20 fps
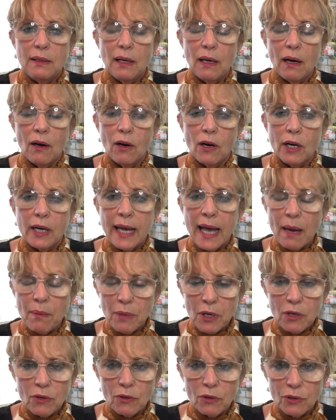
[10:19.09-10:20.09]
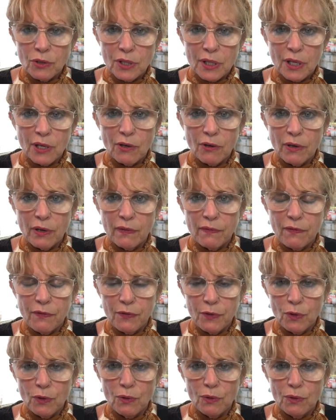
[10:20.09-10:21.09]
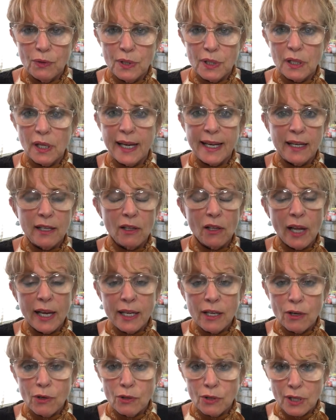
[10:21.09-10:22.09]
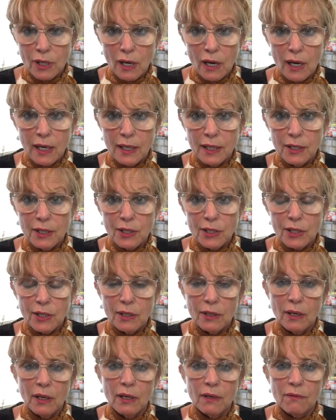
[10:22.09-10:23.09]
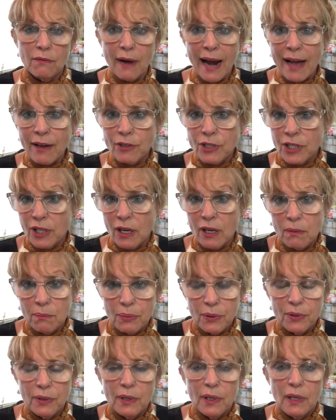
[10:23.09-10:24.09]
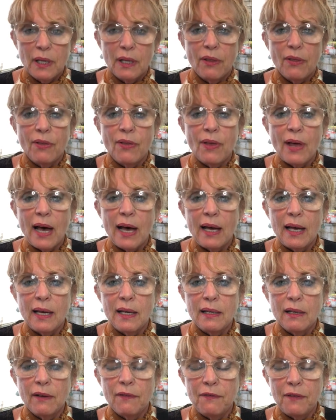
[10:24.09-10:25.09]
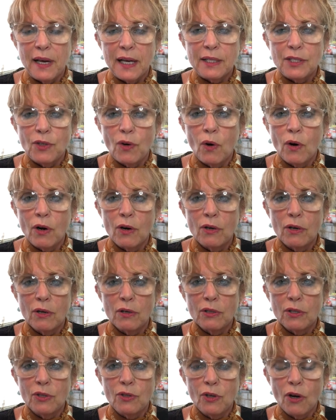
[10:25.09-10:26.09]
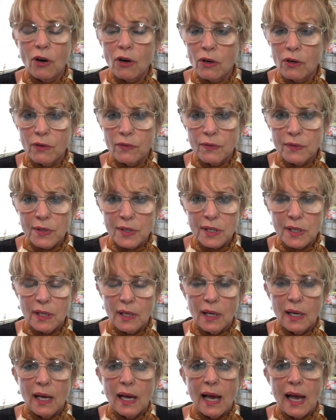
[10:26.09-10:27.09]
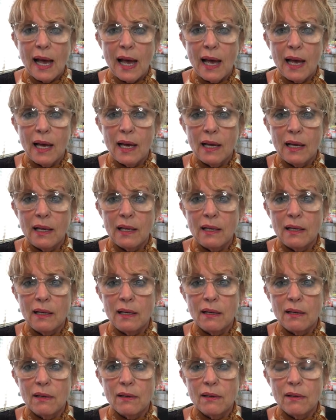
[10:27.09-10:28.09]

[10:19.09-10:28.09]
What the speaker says: are chemicals that are in foods like glycosides, Roundup, that affect our nerves, and